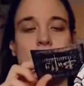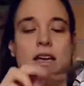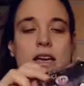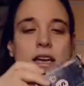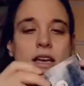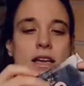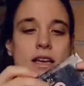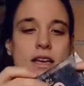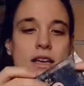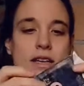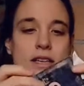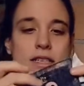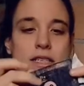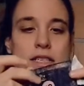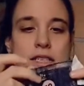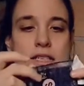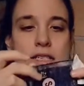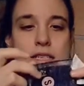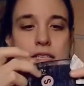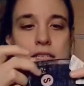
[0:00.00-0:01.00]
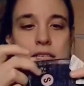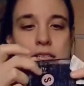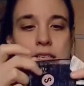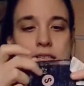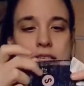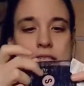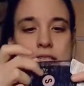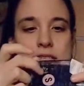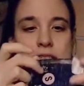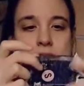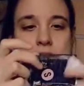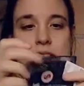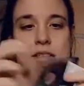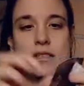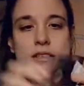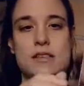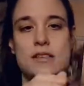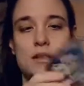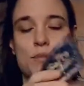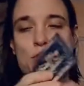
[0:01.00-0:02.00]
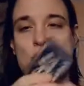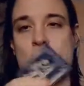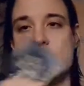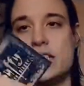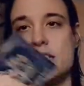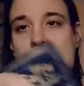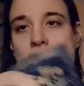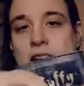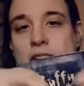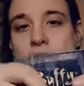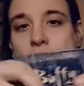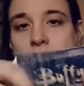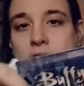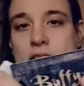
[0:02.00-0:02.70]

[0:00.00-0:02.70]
and it is branding there.